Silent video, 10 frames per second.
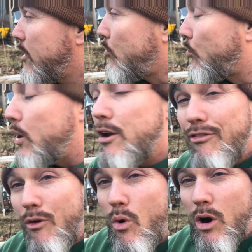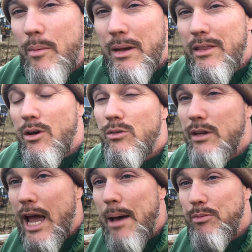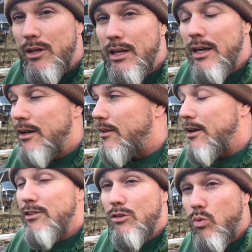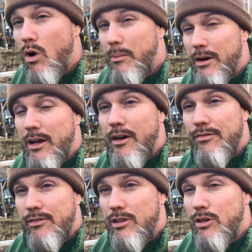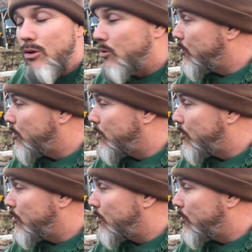reform in those gaps again unless it's warm enough to